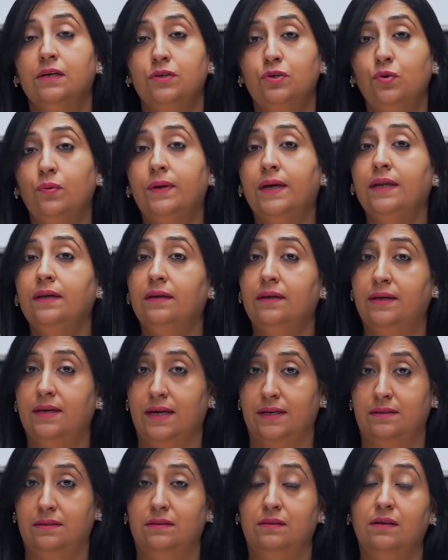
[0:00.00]
You can
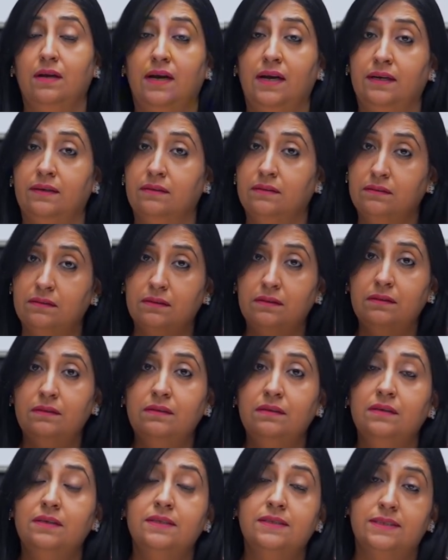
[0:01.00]
get
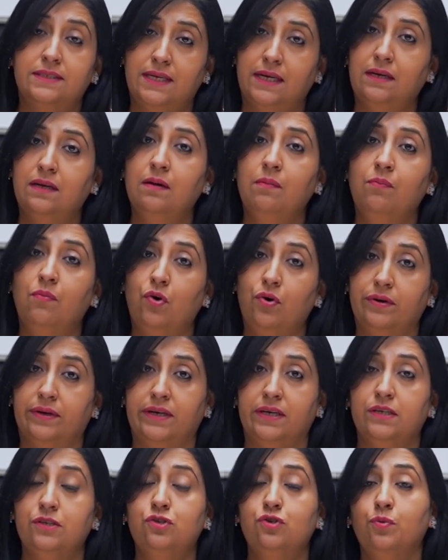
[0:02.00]
another second
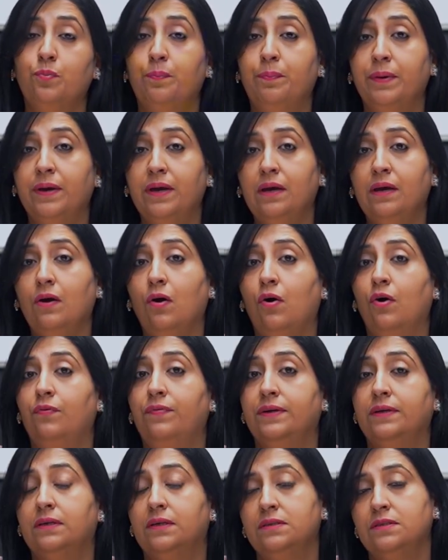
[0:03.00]
mortgage to pay
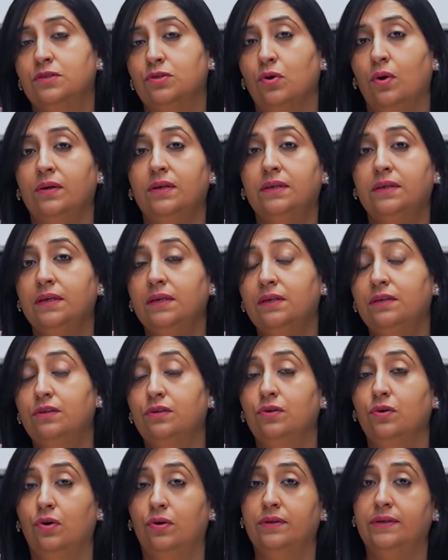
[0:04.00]
off and consolidate
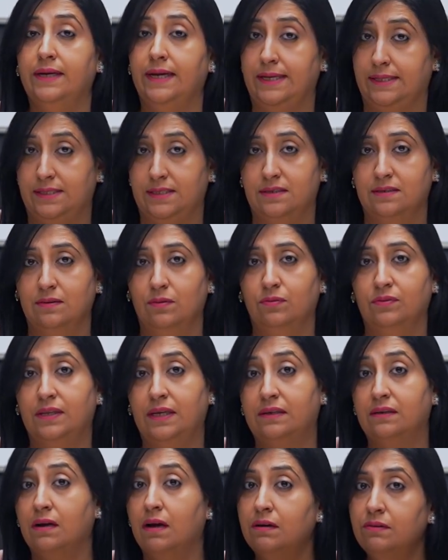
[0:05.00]
your debts,
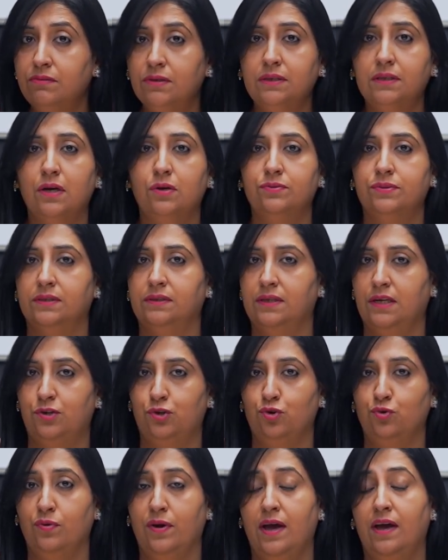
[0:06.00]
that 100,000
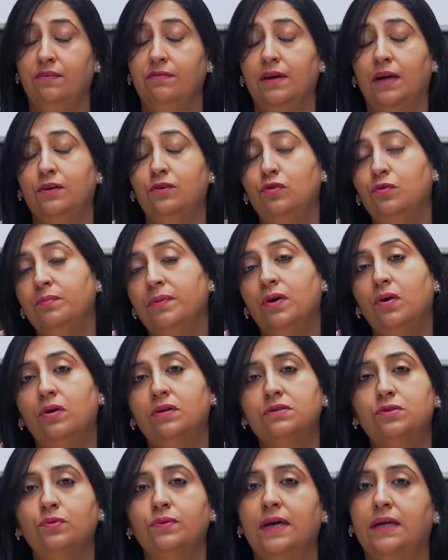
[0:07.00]
that you have, and you may
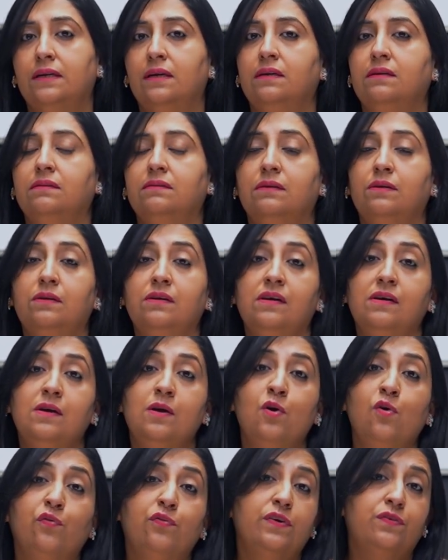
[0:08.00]
also get another
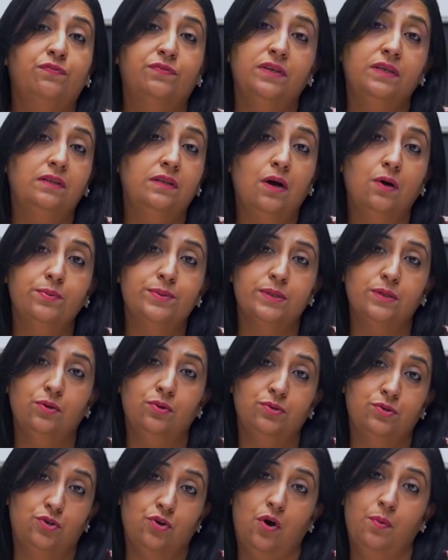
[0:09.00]
50,000
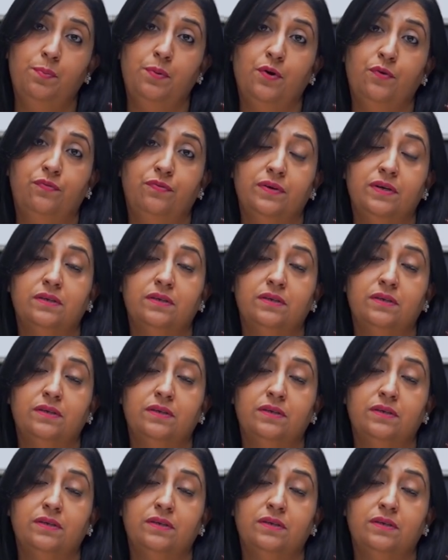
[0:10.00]
on top of